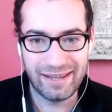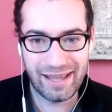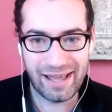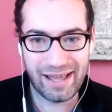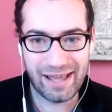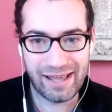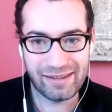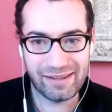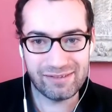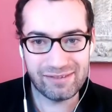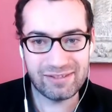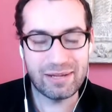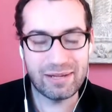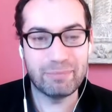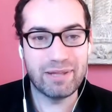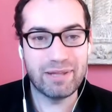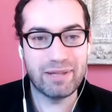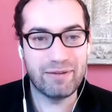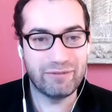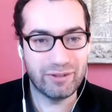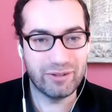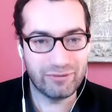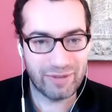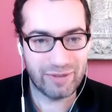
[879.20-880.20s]
some
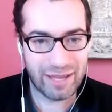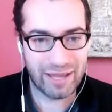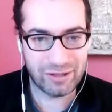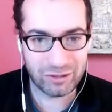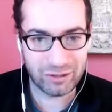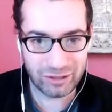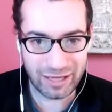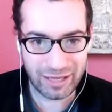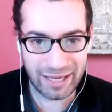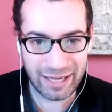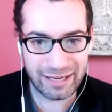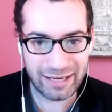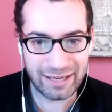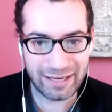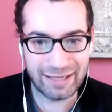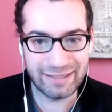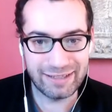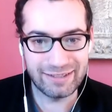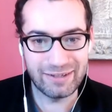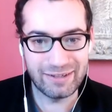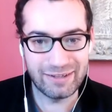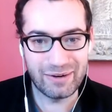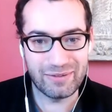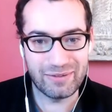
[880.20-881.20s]
level of
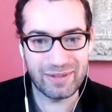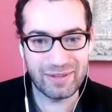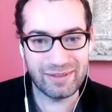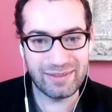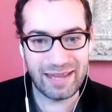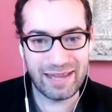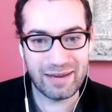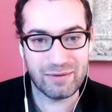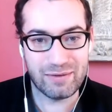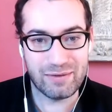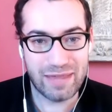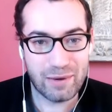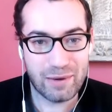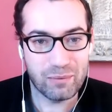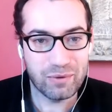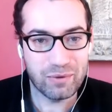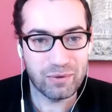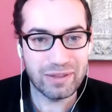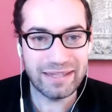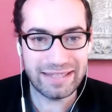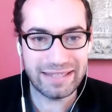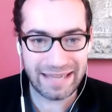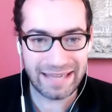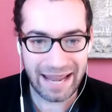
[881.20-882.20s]
educated, you know, they, they
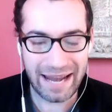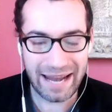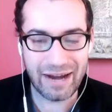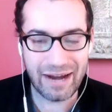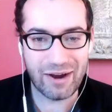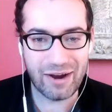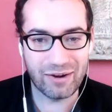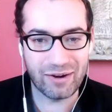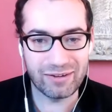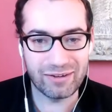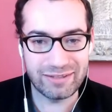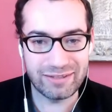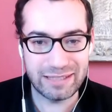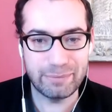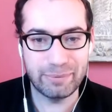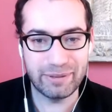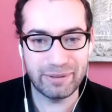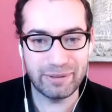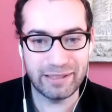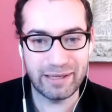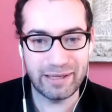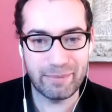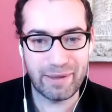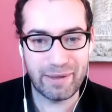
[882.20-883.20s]
really care
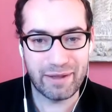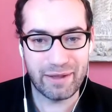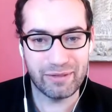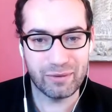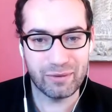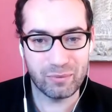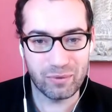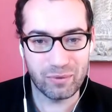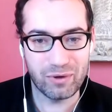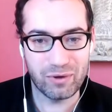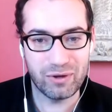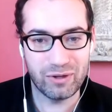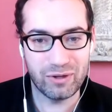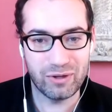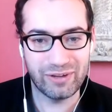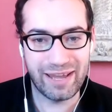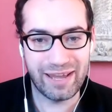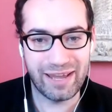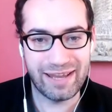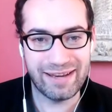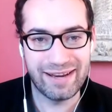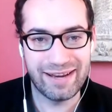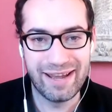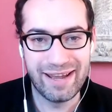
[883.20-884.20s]
deeply about the world,
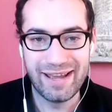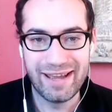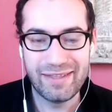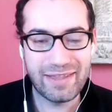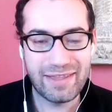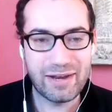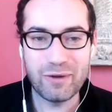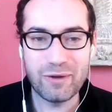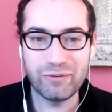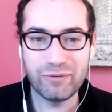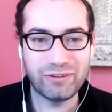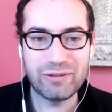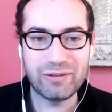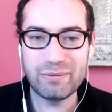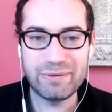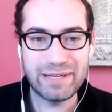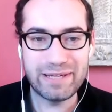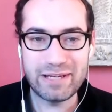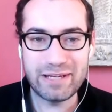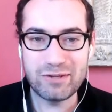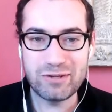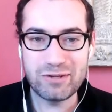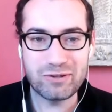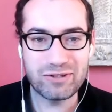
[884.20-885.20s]
and they don't seem to be
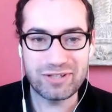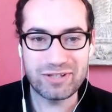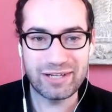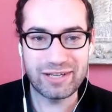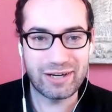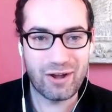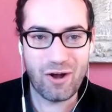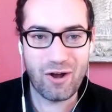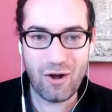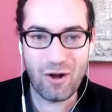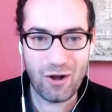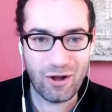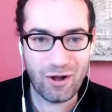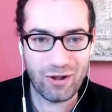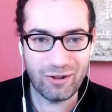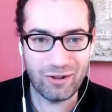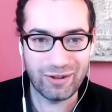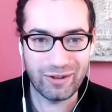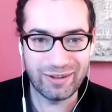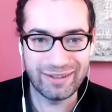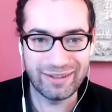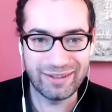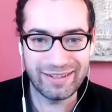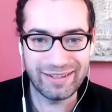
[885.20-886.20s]
interested at
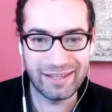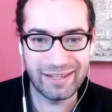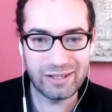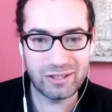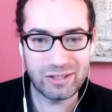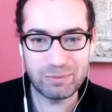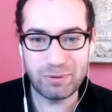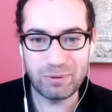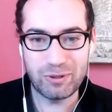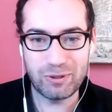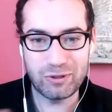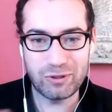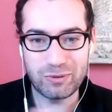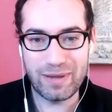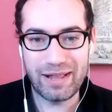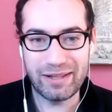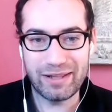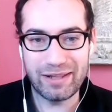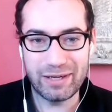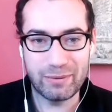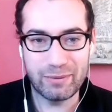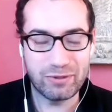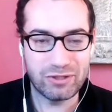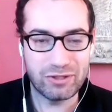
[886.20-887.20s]
all in a
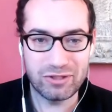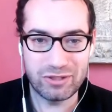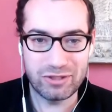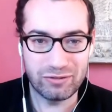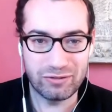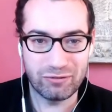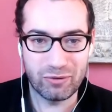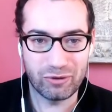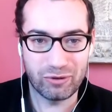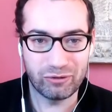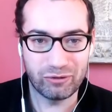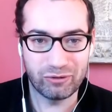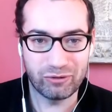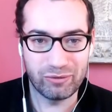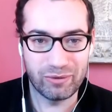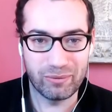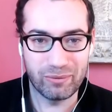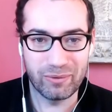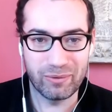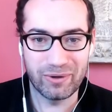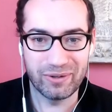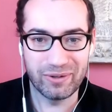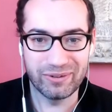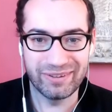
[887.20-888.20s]
spirituality which is divorced from the
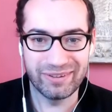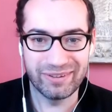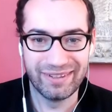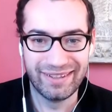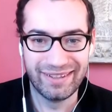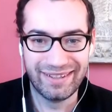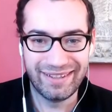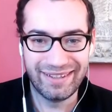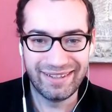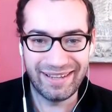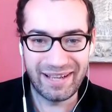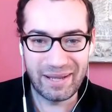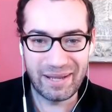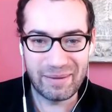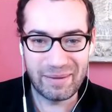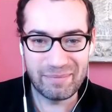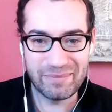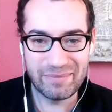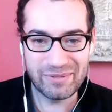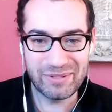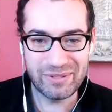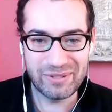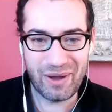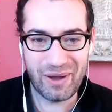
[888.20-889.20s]
world. Um,
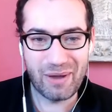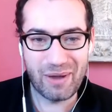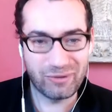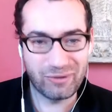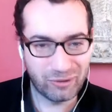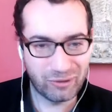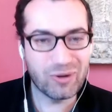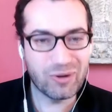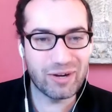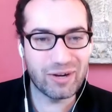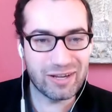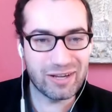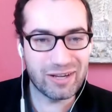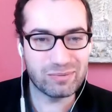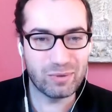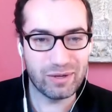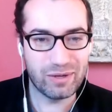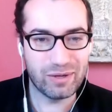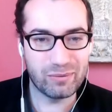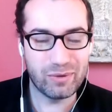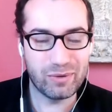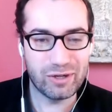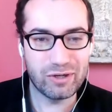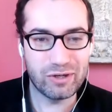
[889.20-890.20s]
so I was curious
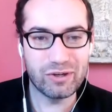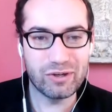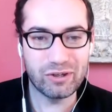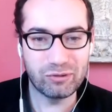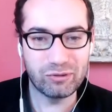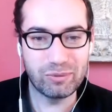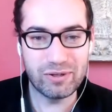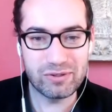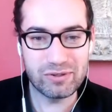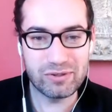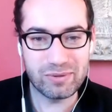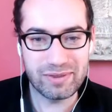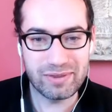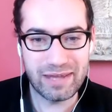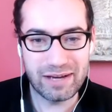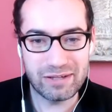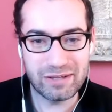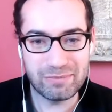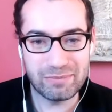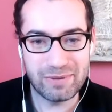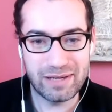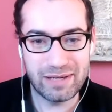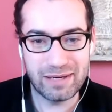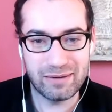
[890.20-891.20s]
what, what your experience with that
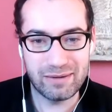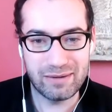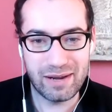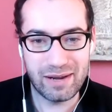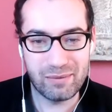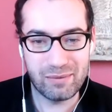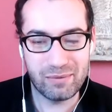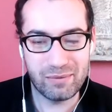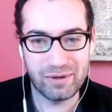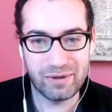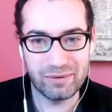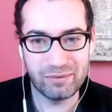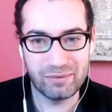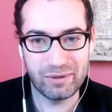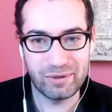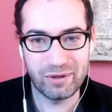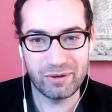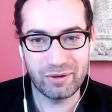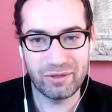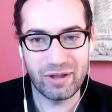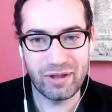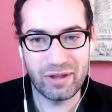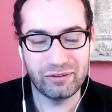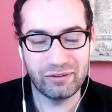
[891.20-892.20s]
has been and, and what, what your
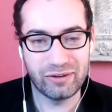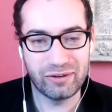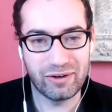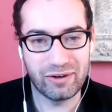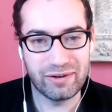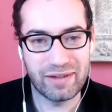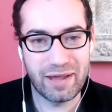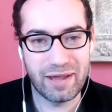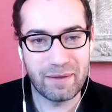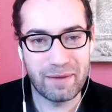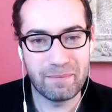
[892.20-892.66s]
thoughts are on that.